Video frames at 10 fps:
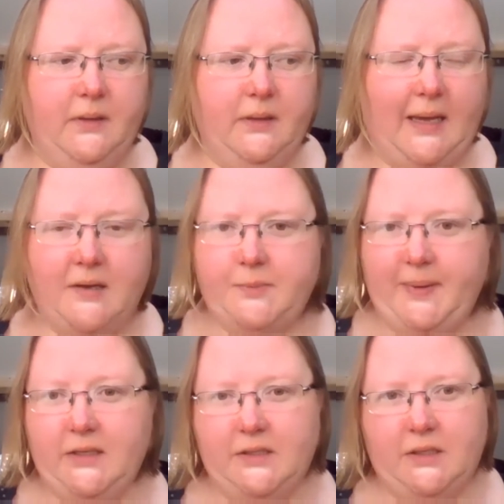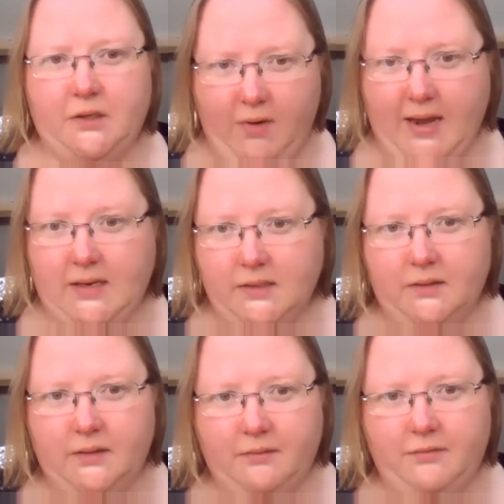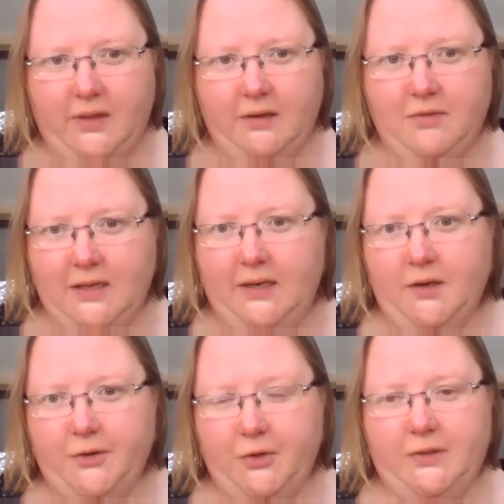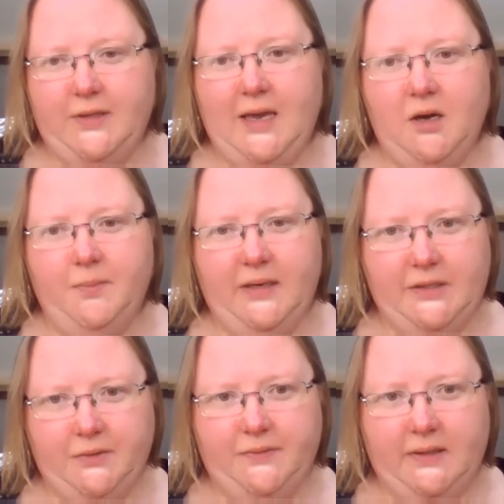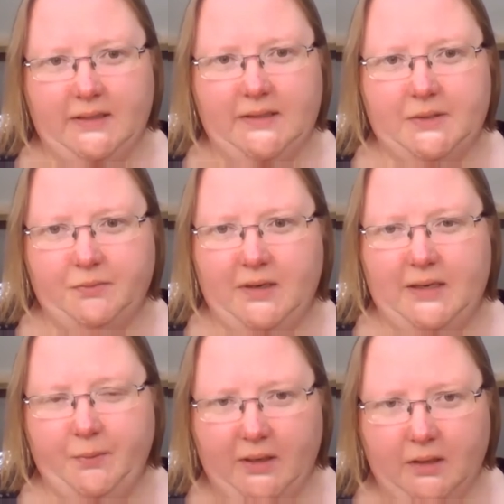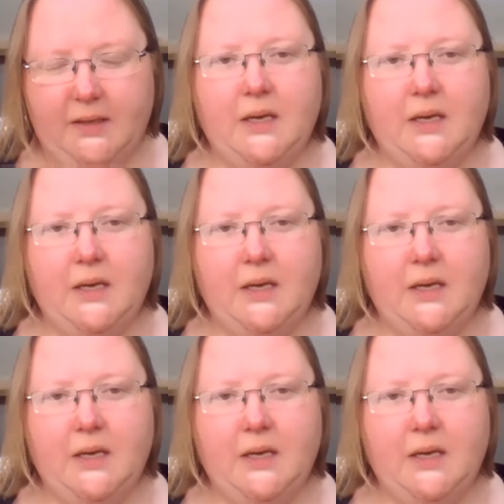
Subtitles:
accounts packages are great. They really are good. They help manage your finances really well.